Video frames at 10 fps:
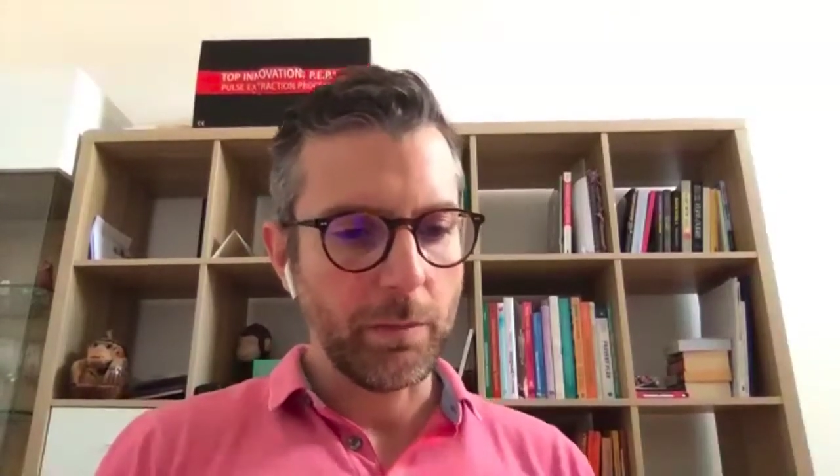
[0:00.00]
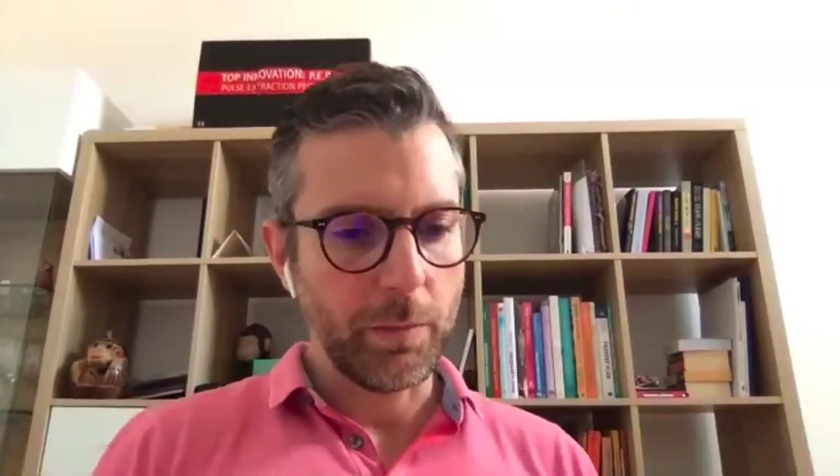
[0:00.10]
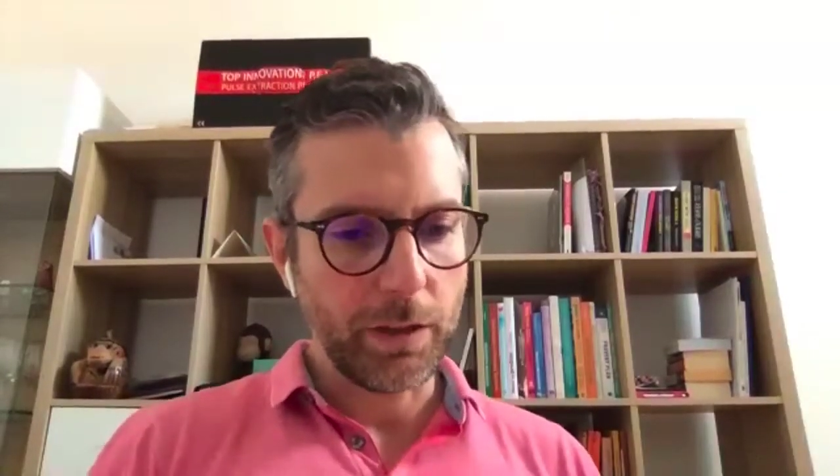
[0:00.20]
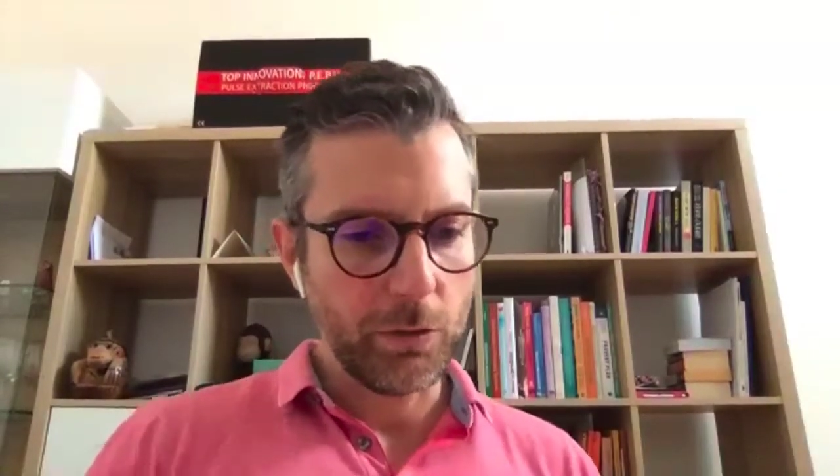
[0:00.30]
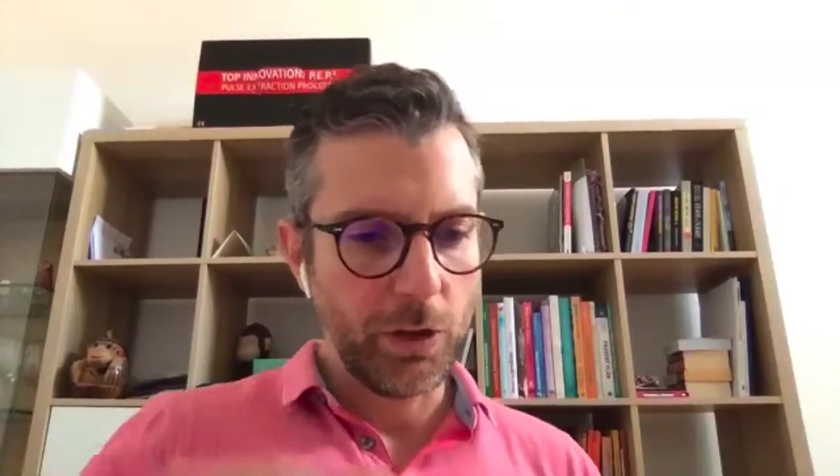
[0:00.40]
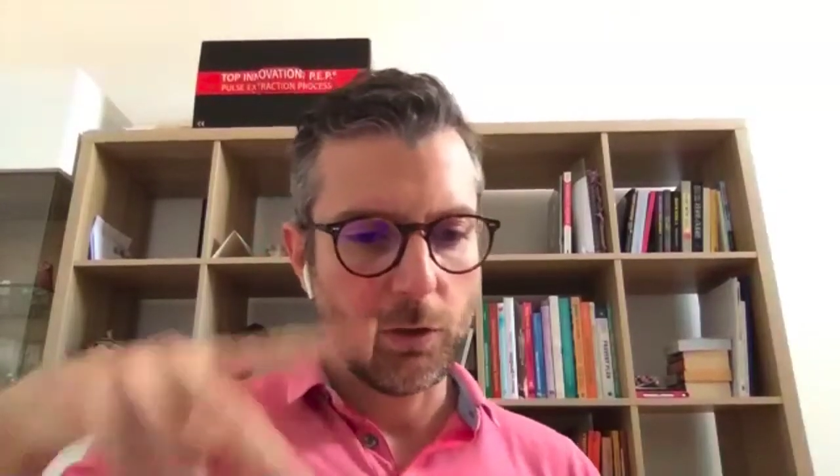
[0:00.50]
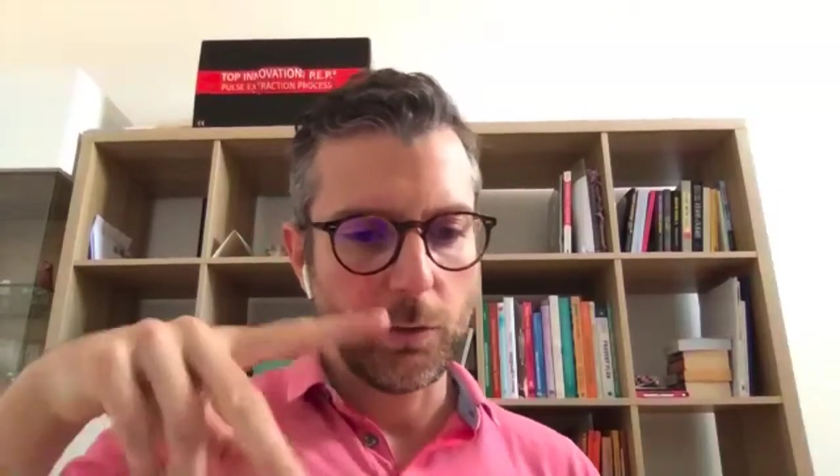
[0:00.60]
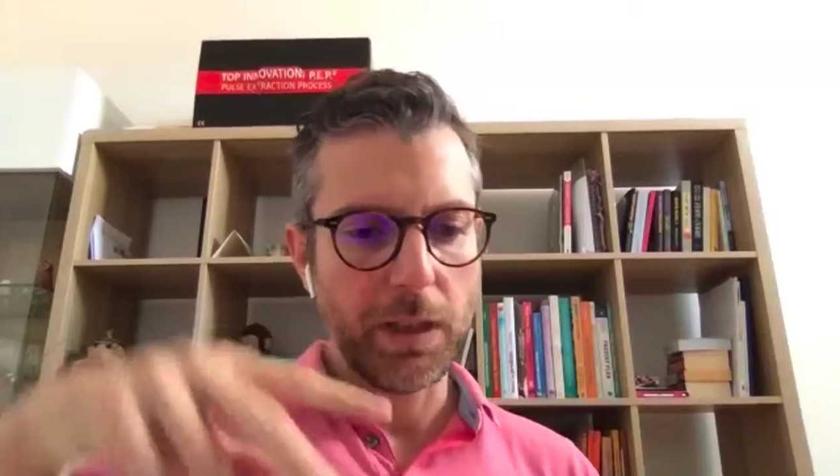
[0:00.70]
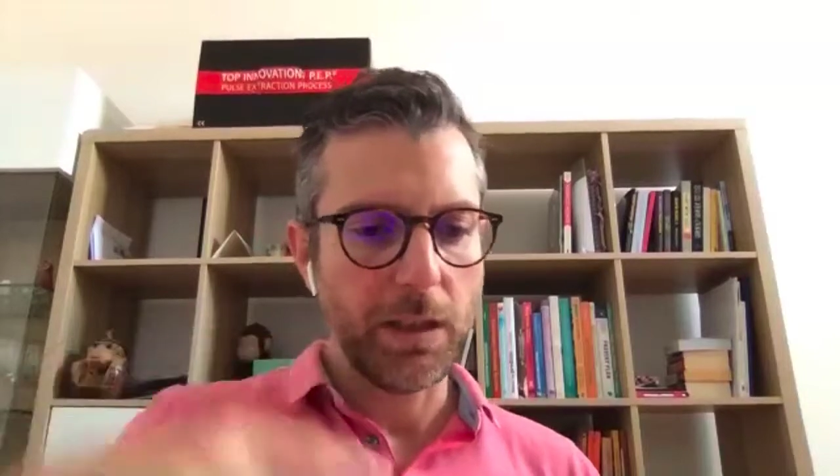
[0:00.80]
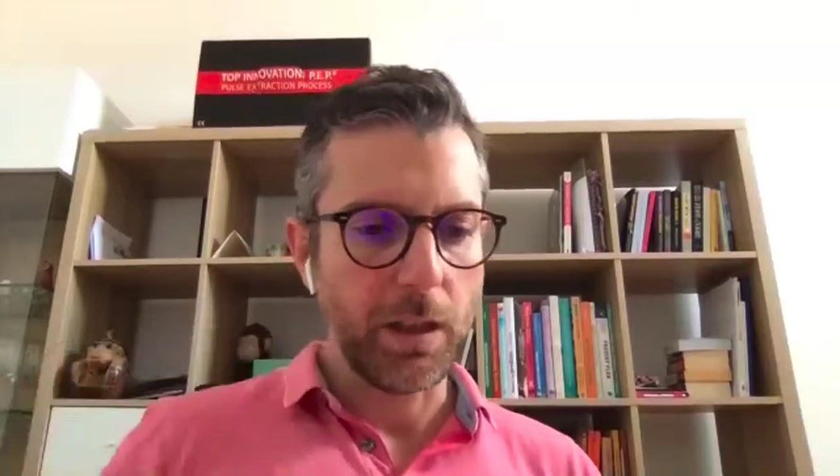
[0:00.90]
You need to
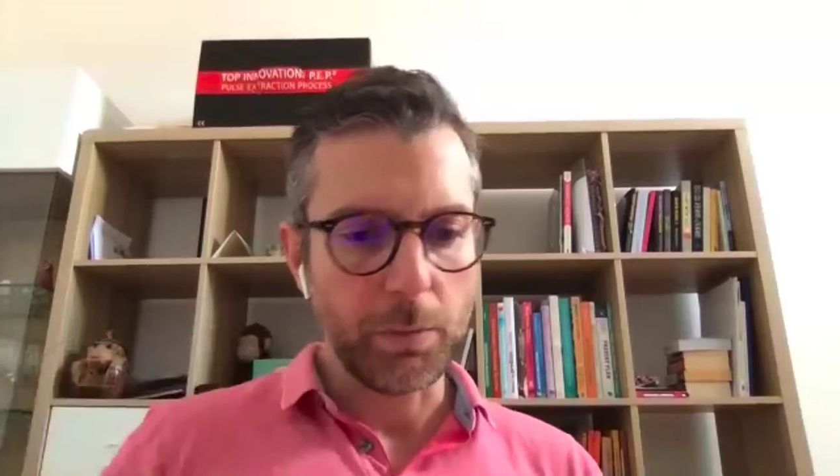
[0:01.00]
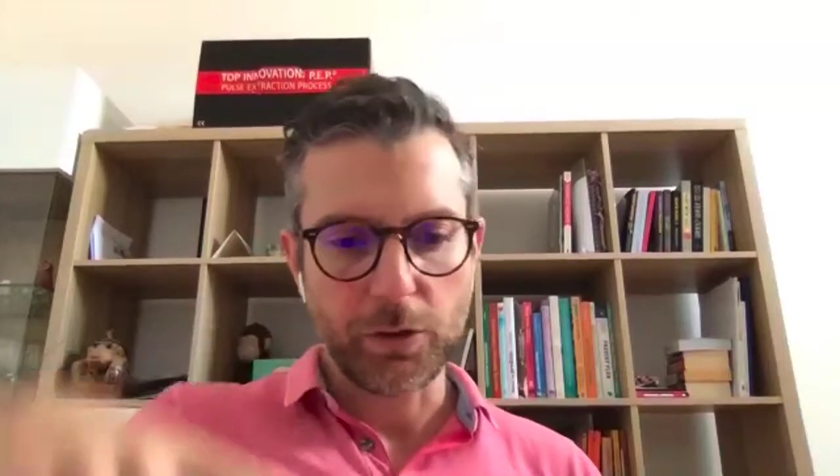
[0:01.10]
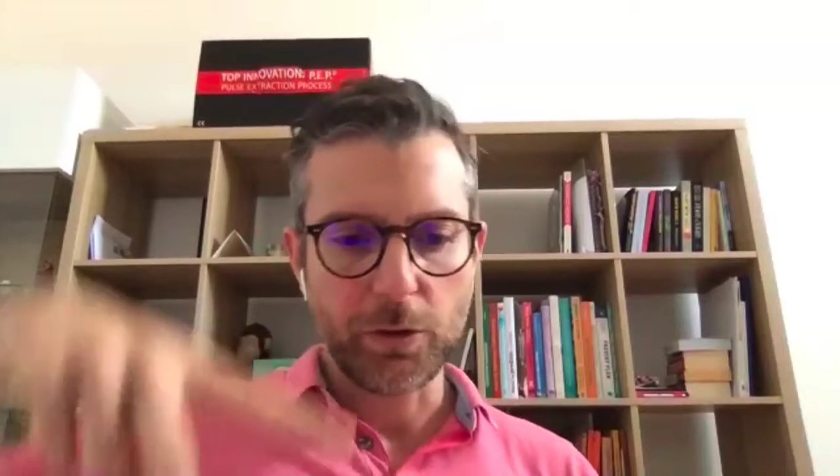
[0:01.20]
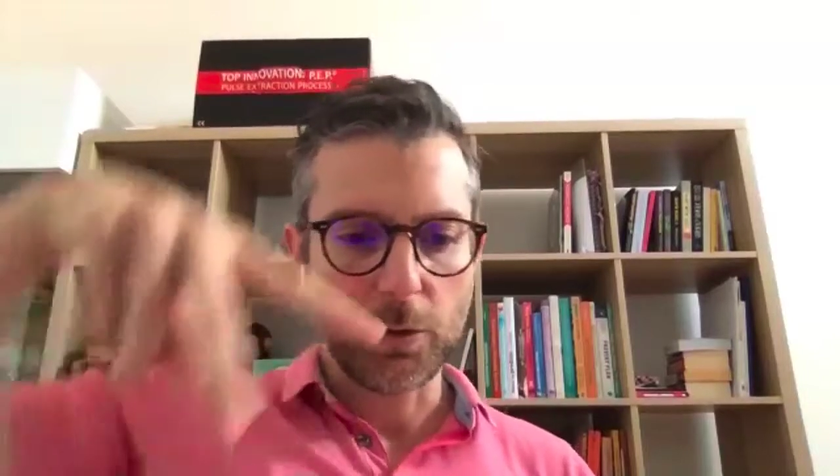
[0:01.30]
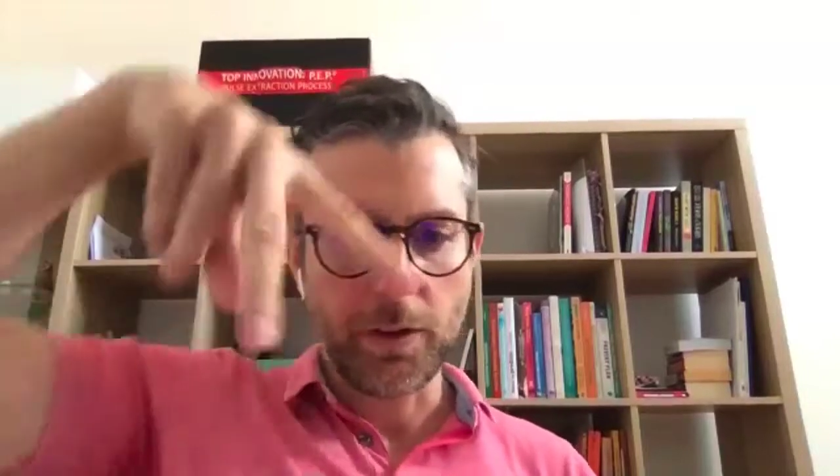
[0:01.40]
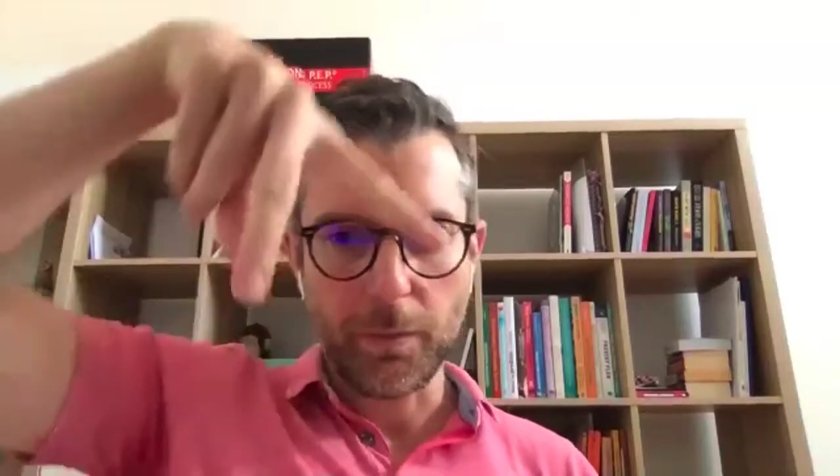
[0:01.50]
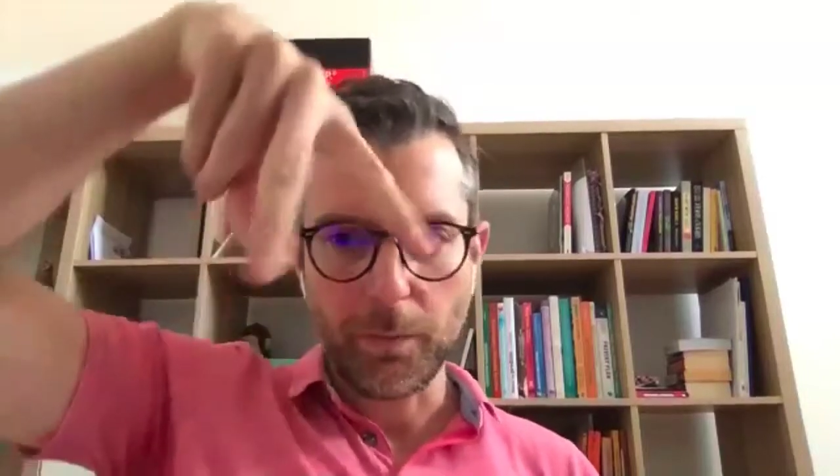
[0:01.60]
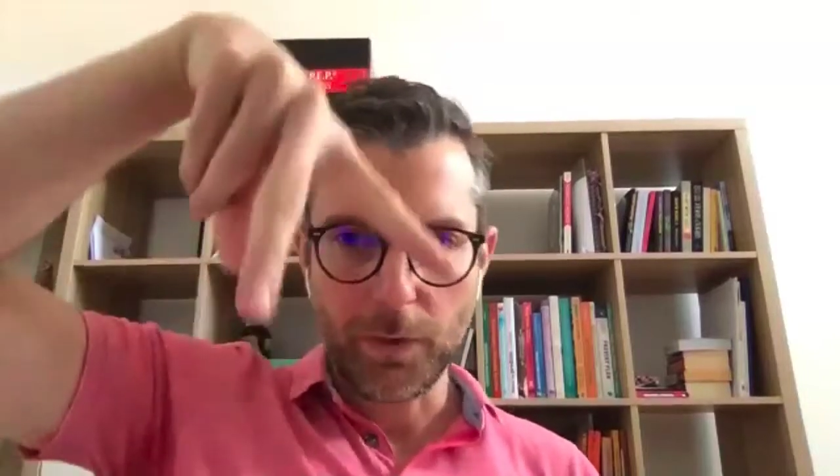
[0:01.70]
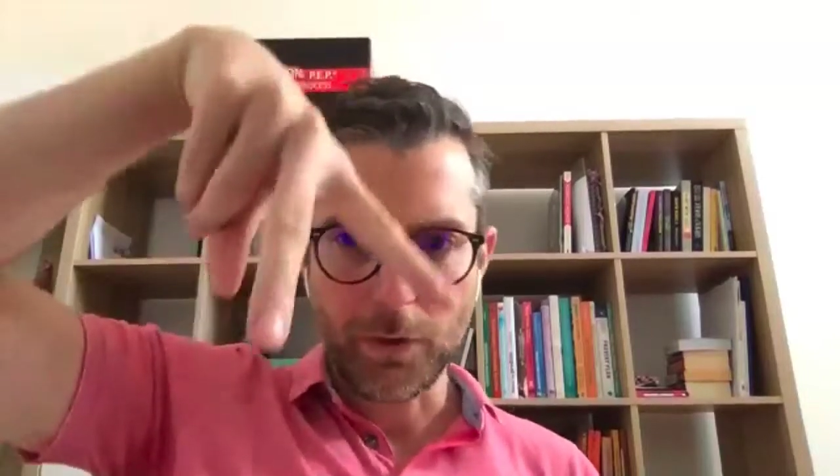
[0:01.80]
be able to do the